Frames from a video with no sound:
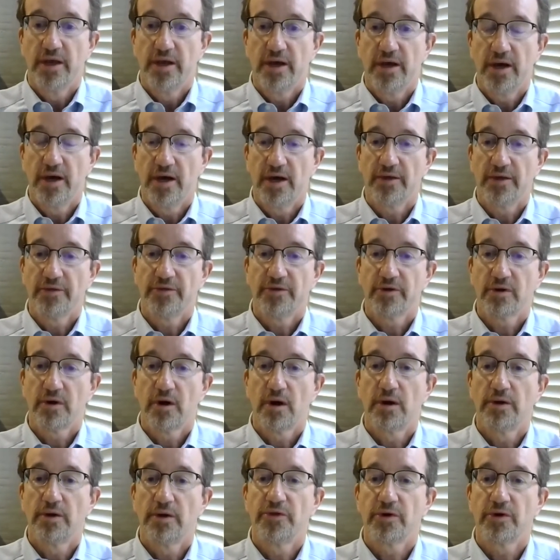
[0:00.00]

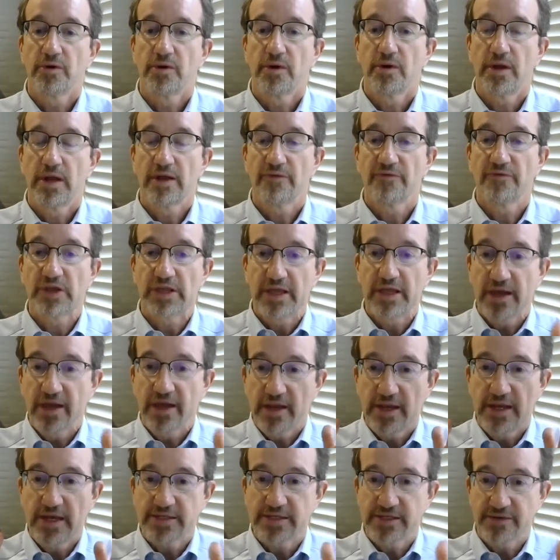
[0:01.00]
Every
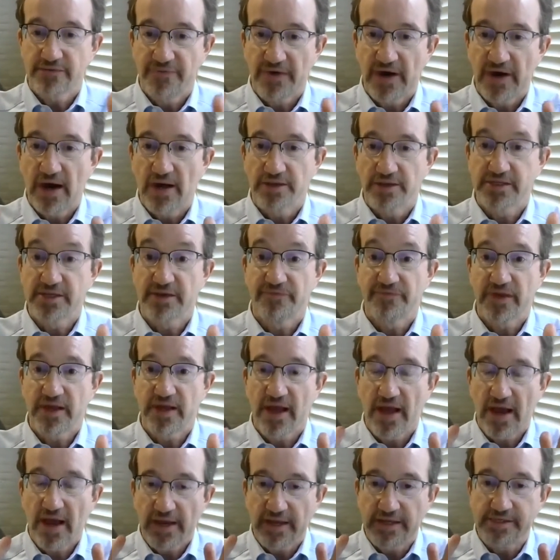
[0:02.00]
candidate has to file as if they
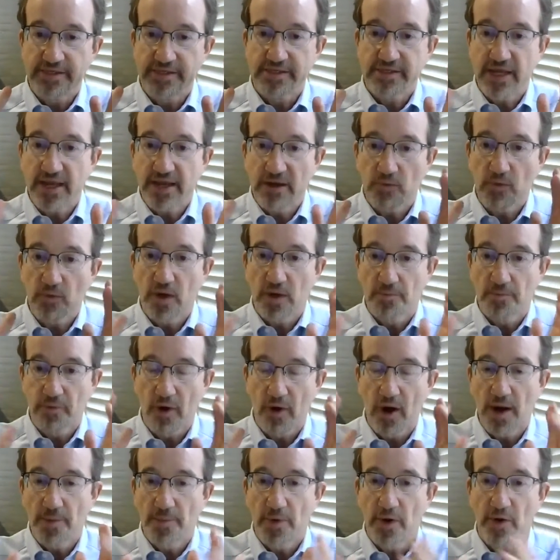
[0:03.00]
had a state-run
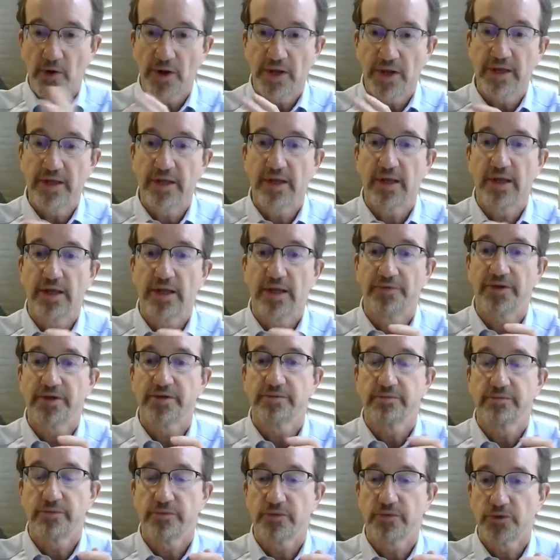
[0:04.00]
primary and
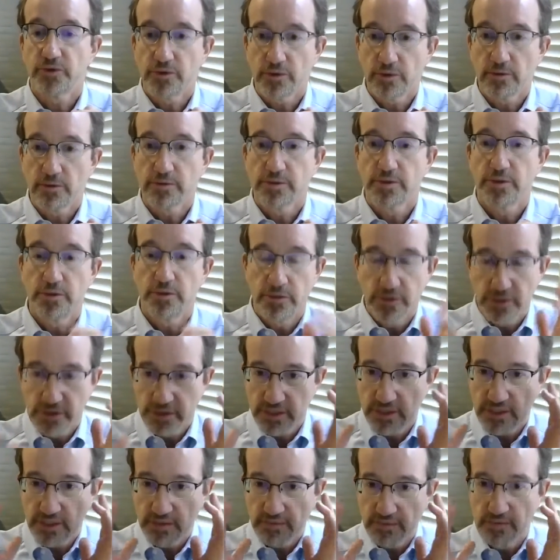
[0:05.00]
the 3rd
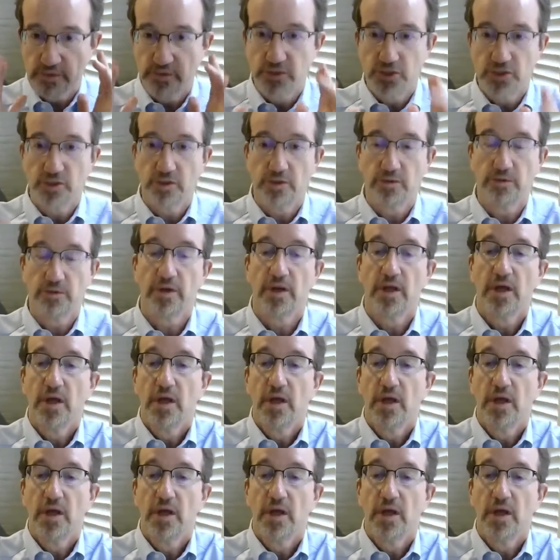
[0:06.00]
Tuesday of June.